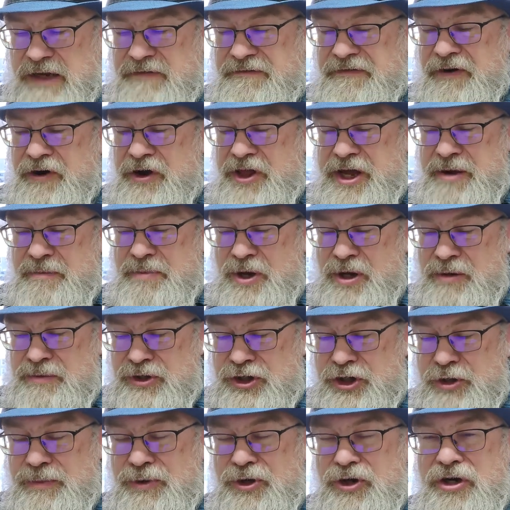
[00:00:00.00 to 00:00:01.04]
And for that
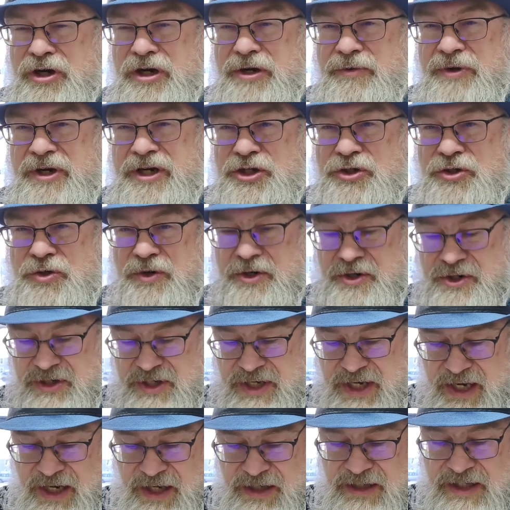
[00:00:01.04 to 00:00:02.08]
Palmer Community Resource
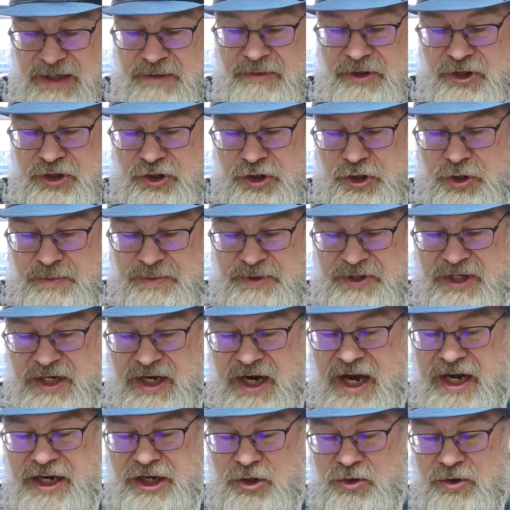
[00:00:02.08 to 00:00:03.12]
Day, some of the groups that
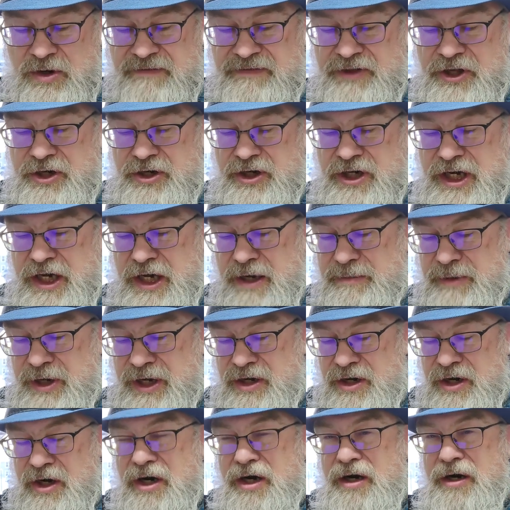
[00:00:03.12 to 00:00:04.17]
I know of that are
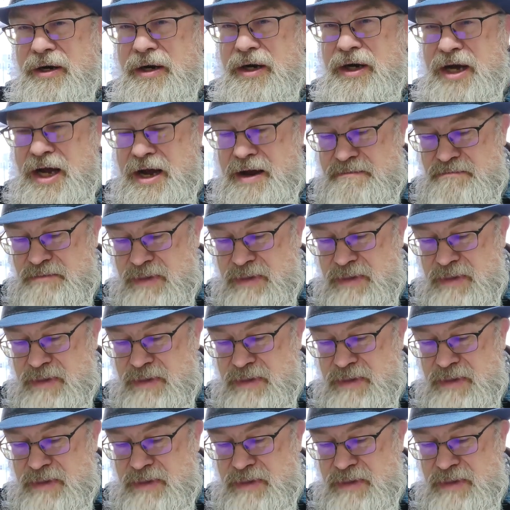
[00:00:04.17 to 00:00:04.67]
coming are uh,